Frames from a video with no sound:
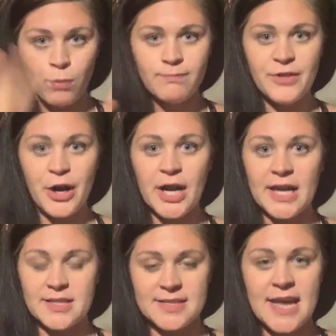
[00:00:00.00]
there it
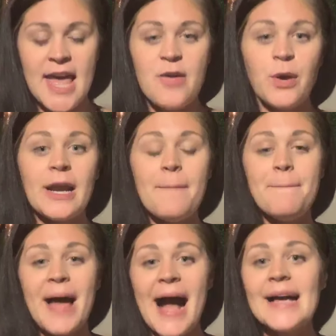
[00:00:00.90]
is. Then we're going to
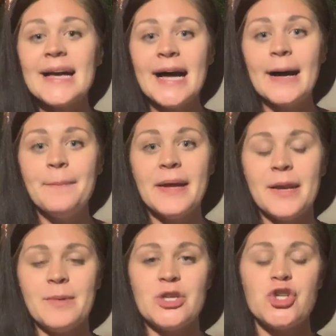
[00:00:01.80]
back up and
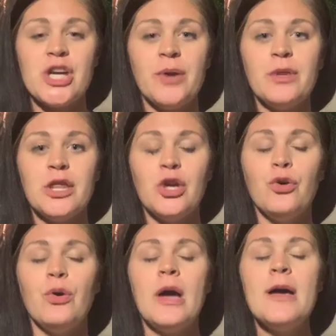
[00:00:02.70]
I'm going to share with
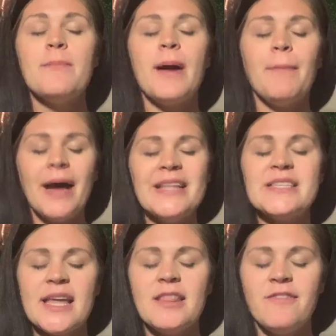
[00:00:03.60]
you my
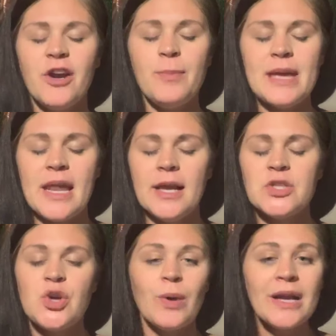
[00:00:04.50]
mindset at the very beginning.
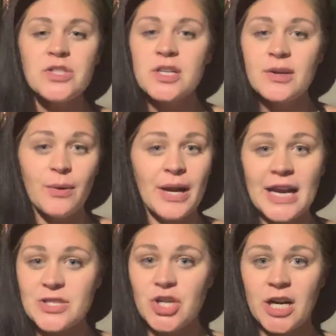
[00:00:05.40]
So when I
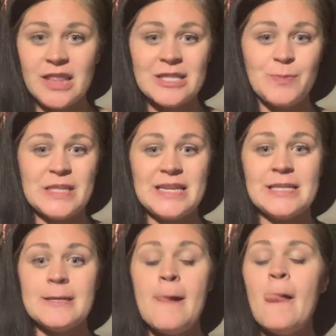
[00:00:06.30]
got started in this
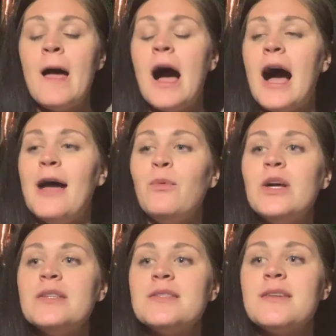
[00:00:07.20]
business, I
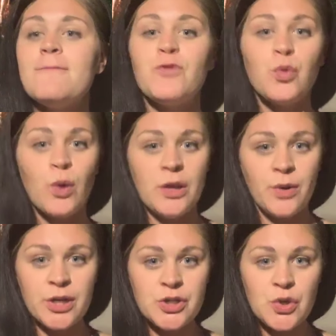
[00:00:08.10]
was
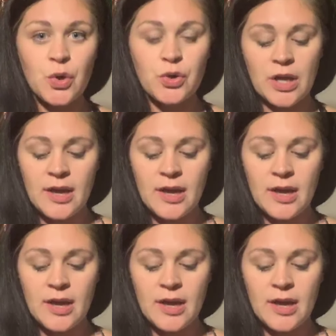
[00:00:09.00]
21 years old.